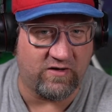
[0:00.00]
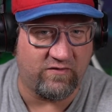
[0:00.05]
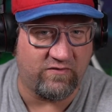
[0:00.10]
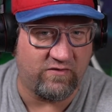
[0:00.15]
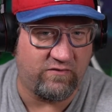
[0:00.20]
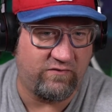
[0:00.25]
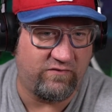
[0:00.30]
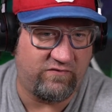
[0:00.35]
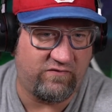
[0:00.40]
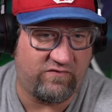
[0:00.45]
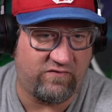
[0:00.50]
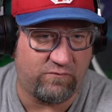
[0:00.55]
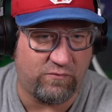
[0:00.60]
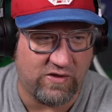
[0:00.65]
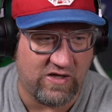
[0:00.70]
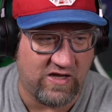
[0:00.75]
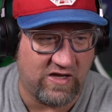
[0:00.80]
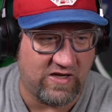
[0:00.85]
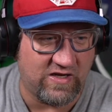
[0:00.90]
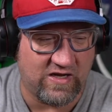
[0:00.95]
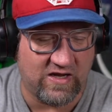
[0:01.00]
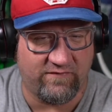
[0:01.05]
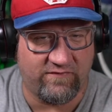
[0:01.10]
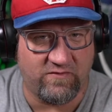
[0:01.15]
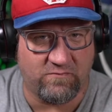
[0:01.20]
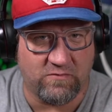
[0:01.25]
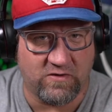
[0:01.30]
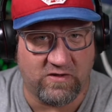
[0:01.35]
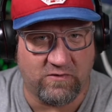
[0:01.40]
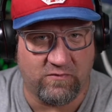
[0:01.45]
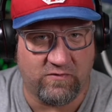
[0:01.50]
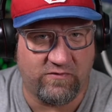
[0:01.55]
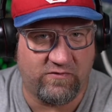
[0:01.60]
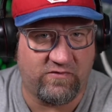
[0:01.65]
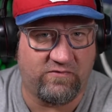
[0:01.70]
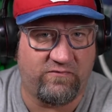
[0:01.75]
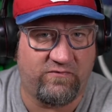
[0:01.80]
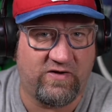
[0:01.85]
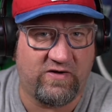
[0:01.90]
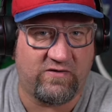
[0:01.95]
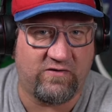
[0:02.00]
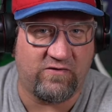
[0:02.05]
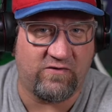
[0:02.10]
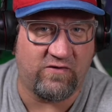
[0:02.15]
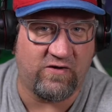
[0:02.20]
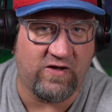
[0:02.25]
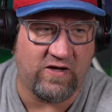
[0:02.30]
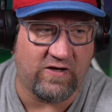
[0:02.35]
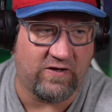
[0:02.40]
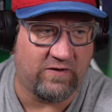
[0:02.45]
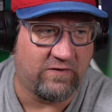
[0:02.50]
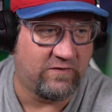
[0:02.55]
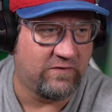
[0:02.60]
then you should just be hating everybody, whether they're infected or not.